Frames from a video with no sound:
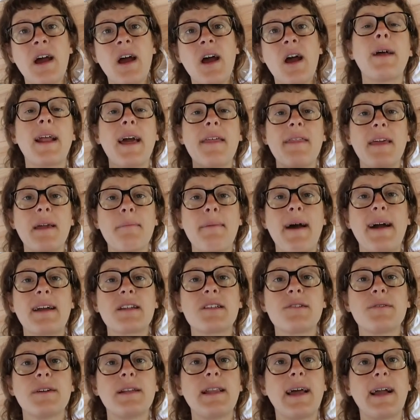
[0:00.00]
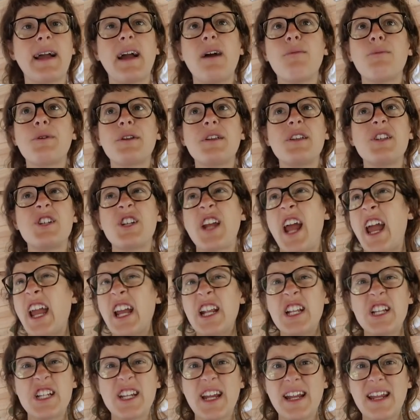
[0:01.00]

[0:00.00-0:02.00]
when I think back to it like I wouldn't change